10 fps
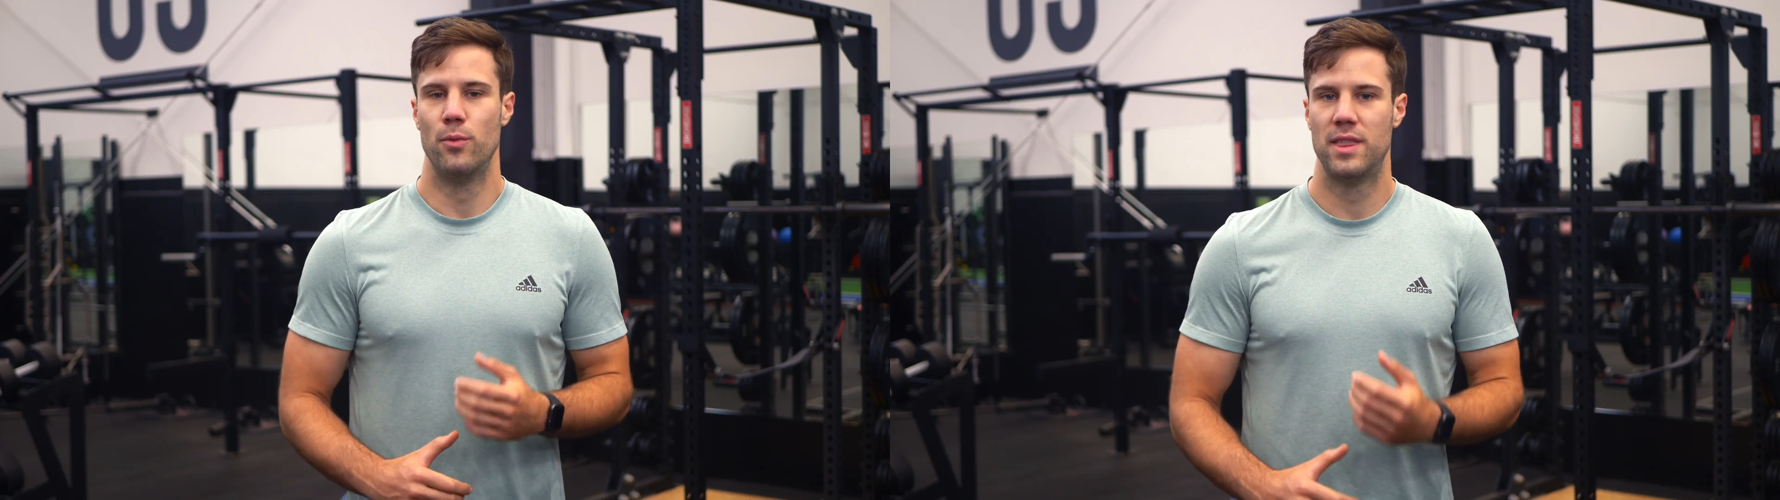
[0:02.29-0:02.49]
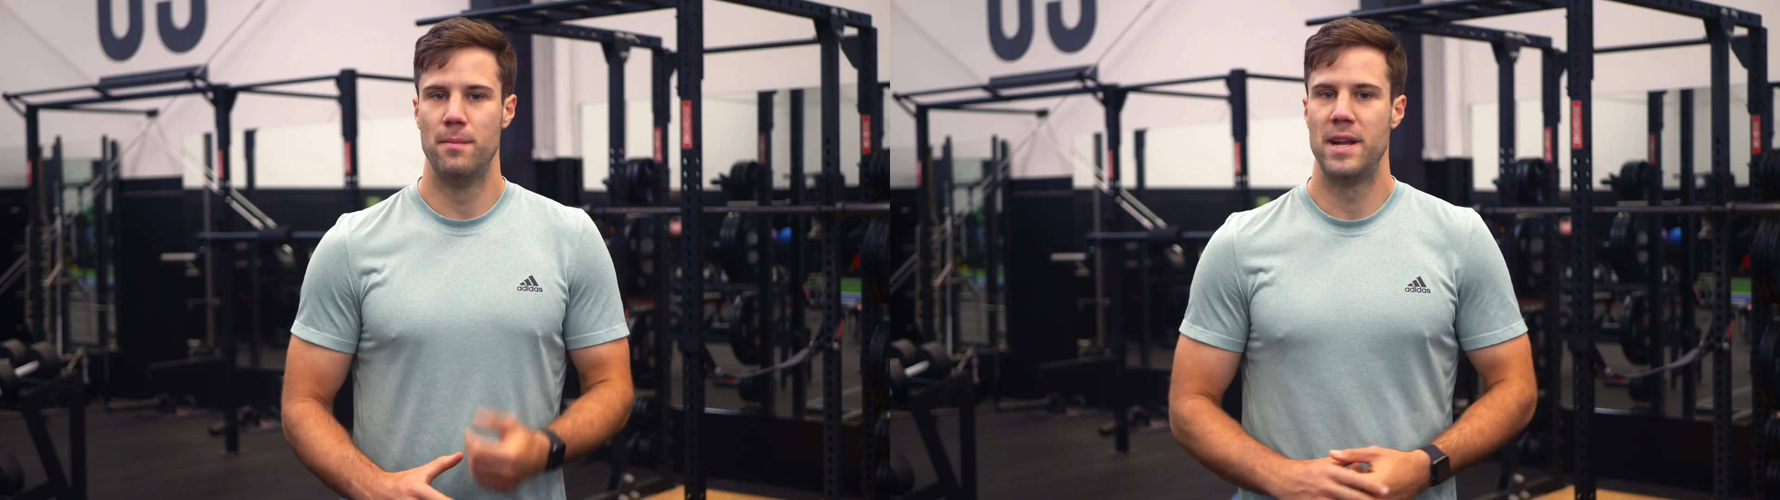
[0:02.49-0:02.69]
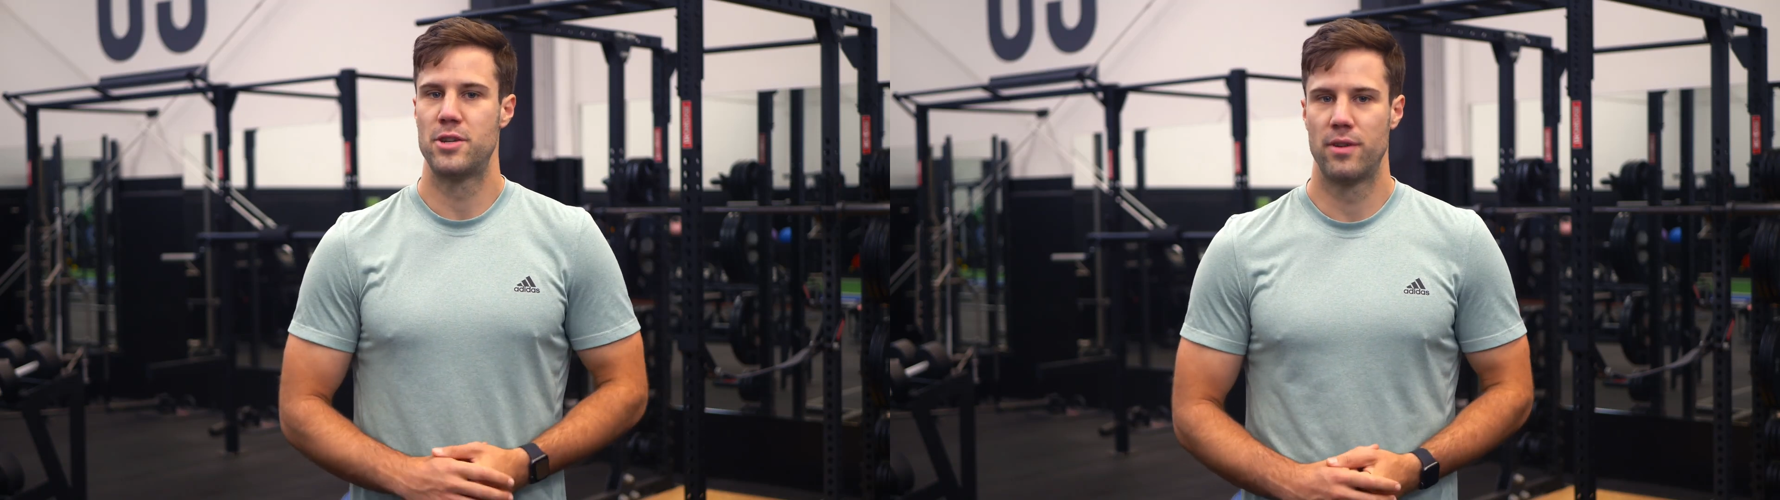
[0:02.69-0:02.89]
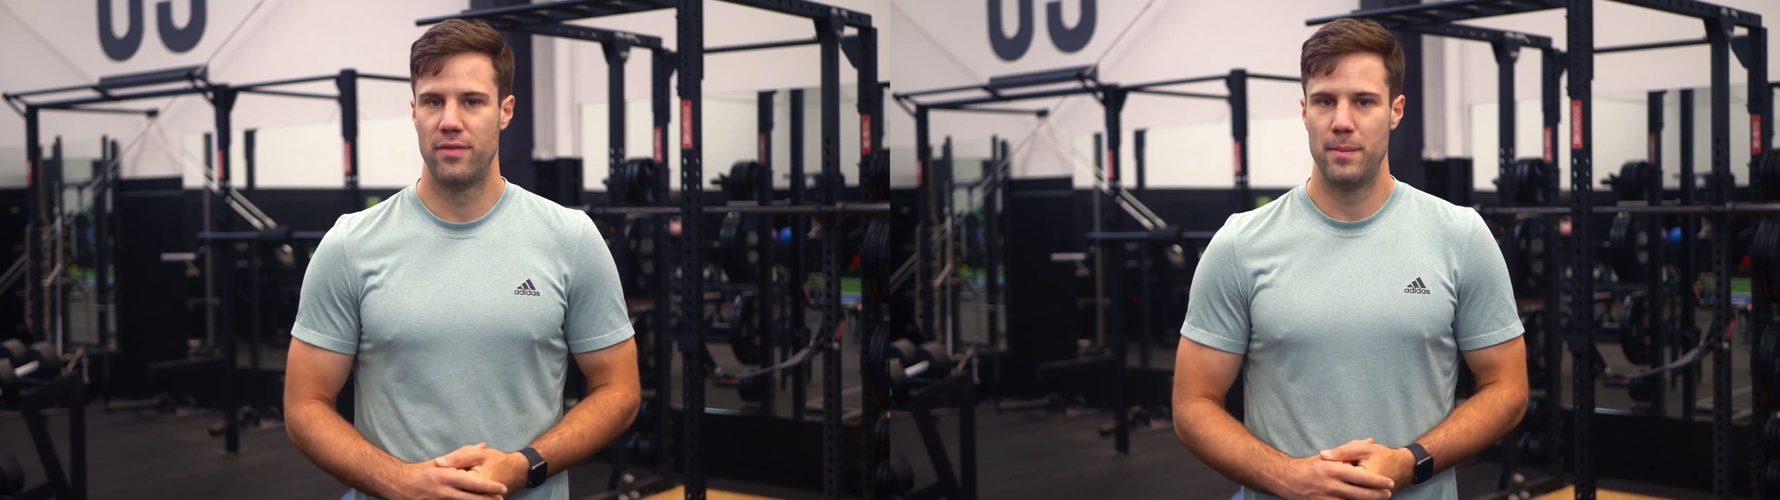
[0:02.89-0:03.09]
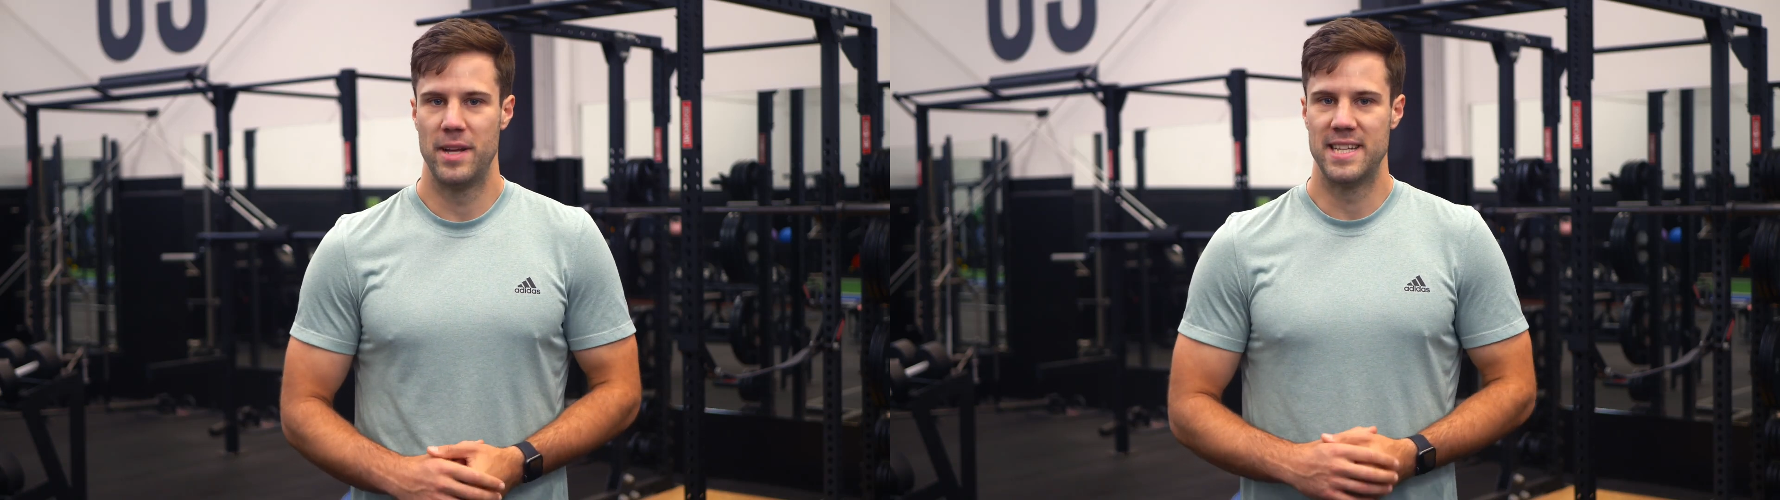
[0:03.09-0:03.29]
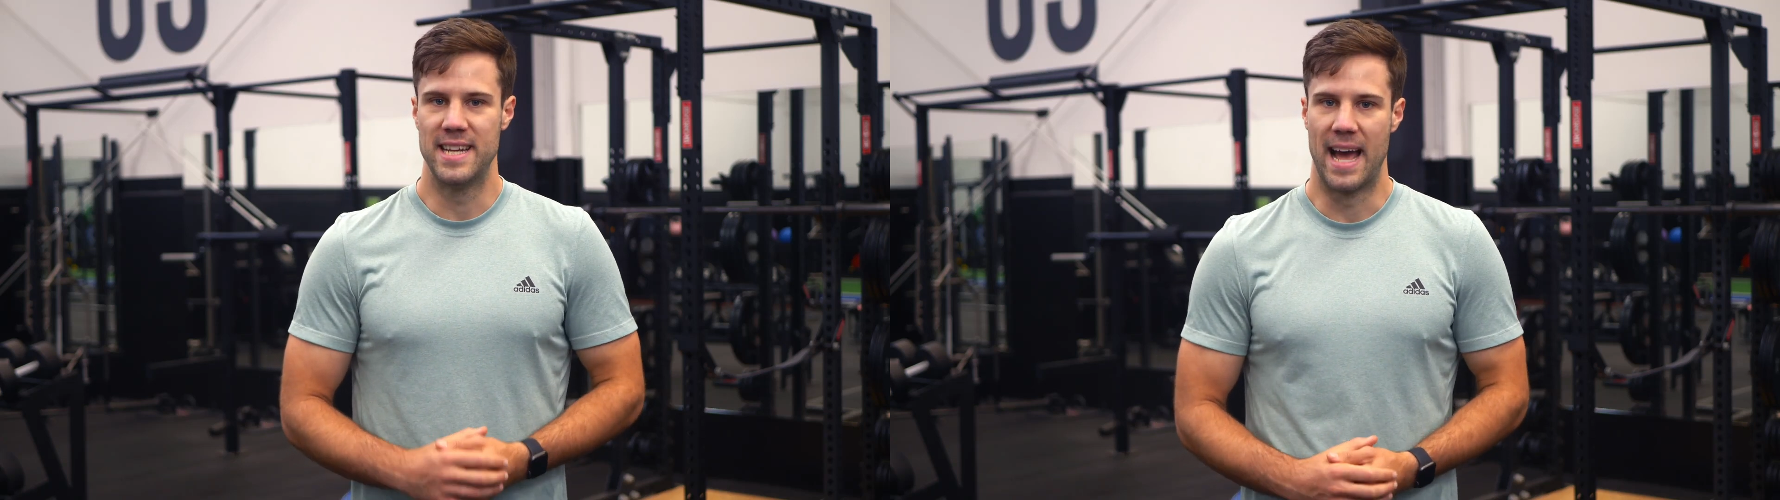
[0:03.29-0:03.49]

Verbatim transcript: with the Metric VBT